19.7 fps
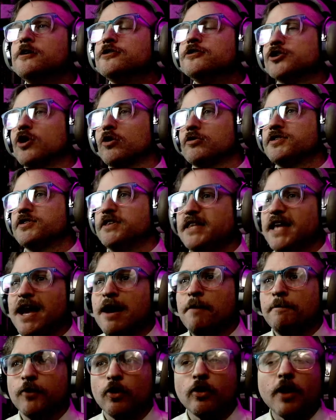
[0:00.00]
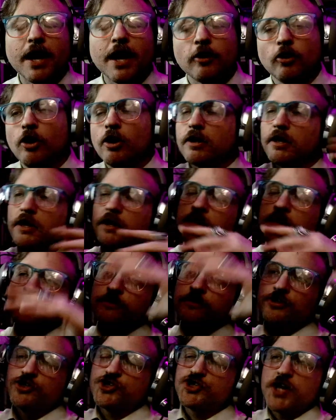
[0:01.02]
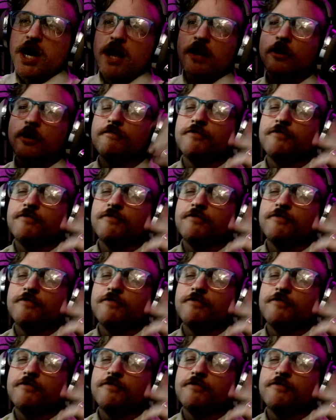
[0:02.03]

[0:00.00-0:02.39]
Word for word: So to them, they're like, look, the shell